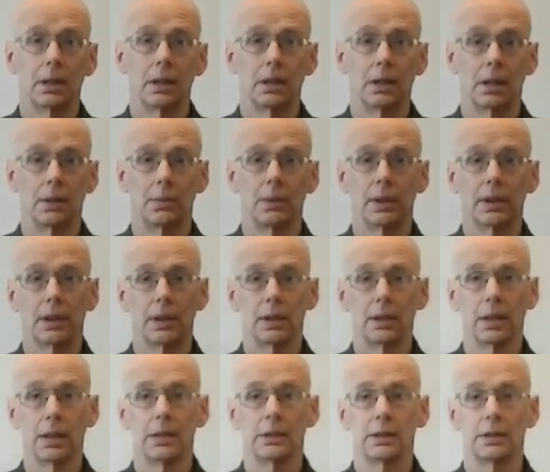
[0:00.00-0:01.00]
And I
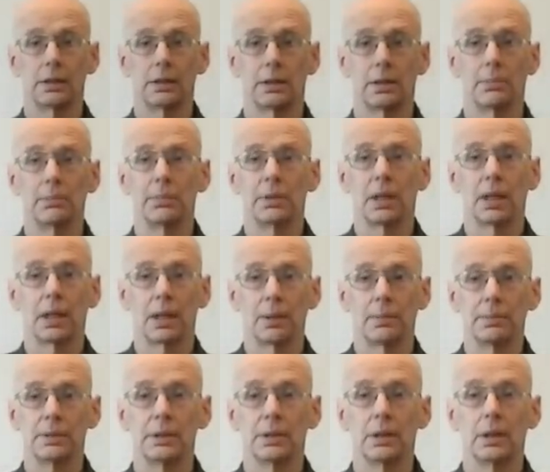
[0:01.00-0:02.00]
recognize that
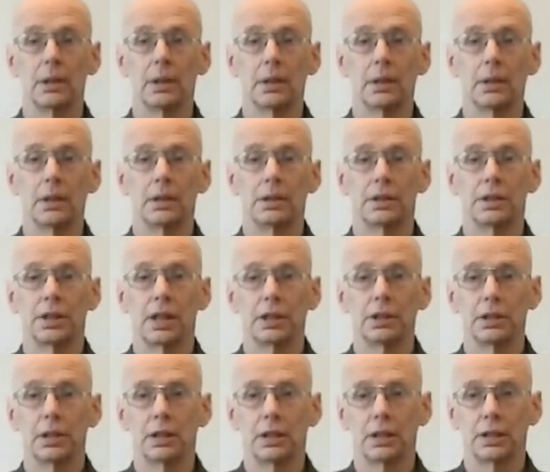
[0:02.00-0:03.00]
sometimes
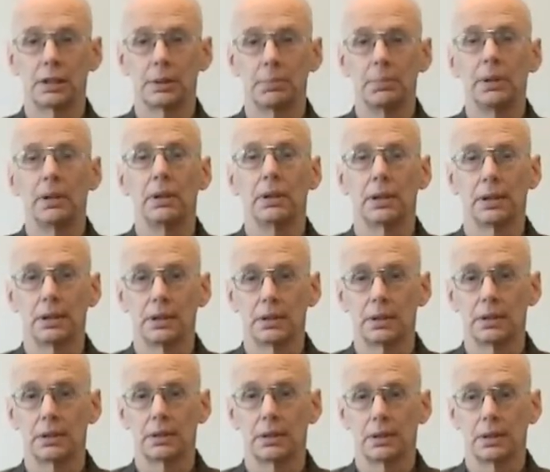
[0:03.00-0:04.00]
such an
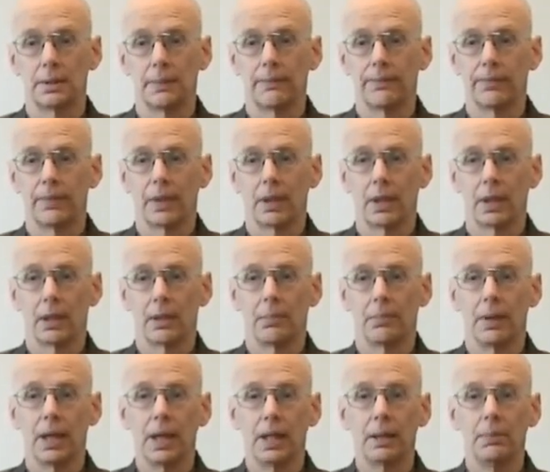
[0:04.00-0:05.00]
experience
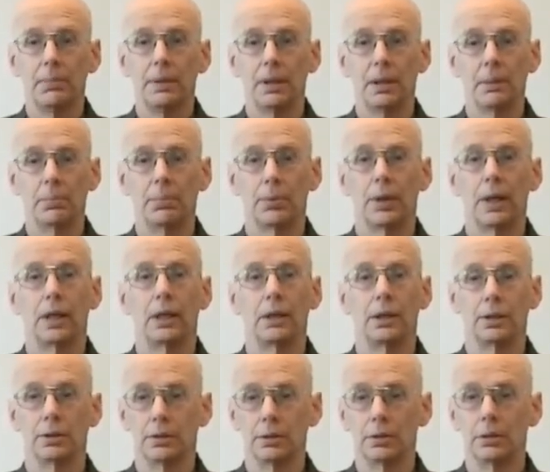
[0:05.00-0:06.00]
may be a
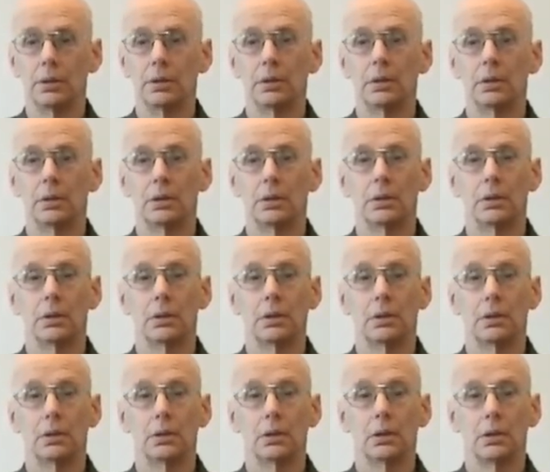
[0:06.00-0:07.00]
prelude,
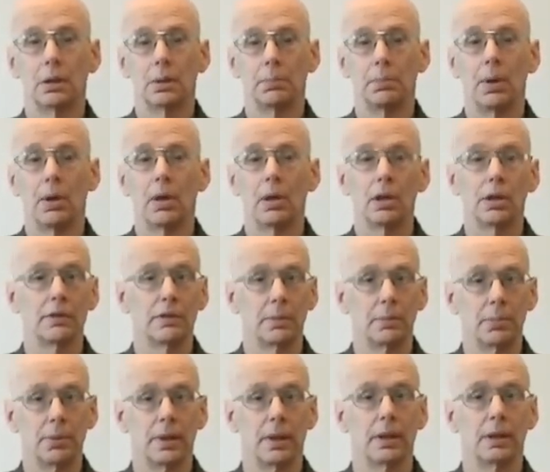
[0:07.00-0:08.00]
or part of a
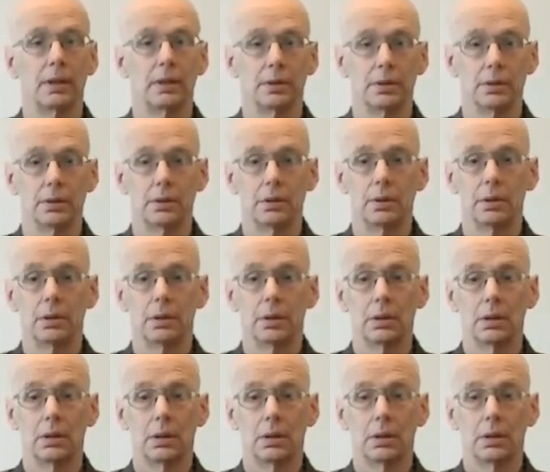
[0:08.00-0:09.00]
prelude,
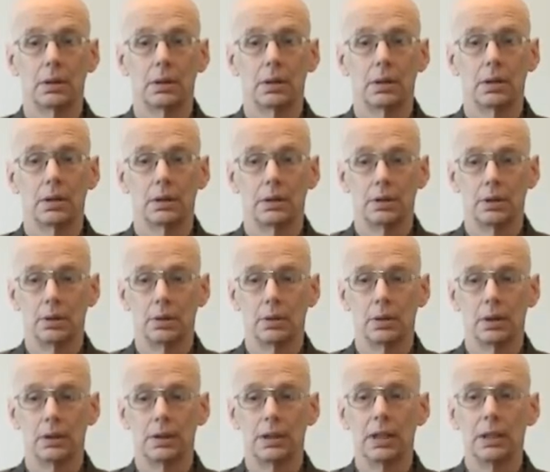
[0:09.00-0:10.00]
to
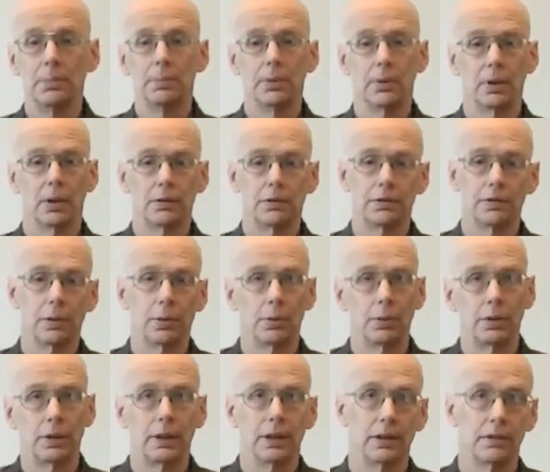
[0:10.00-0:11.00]
a deeper
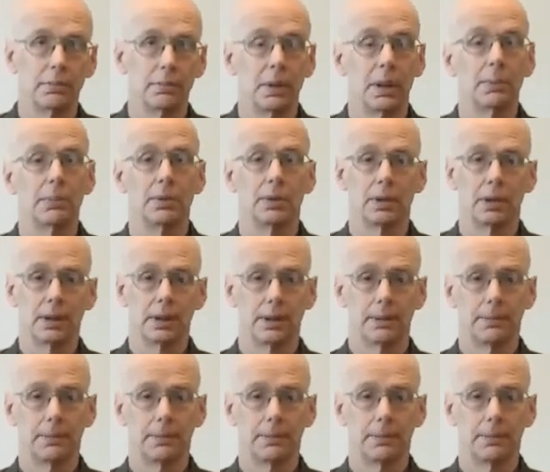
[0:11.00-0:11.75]
unfolding of memory.